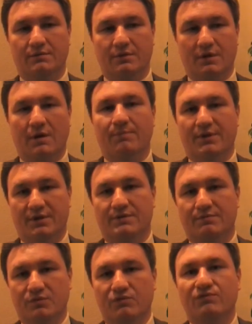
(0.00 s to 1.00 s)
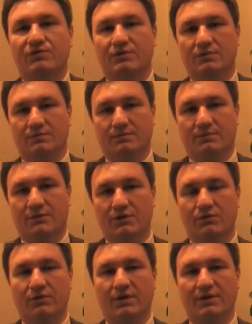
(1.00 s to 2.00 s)
companies moved
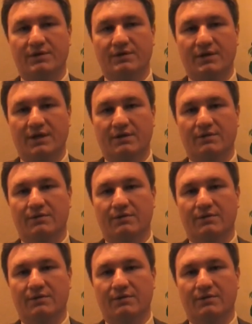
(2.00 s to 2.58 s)
to the understanding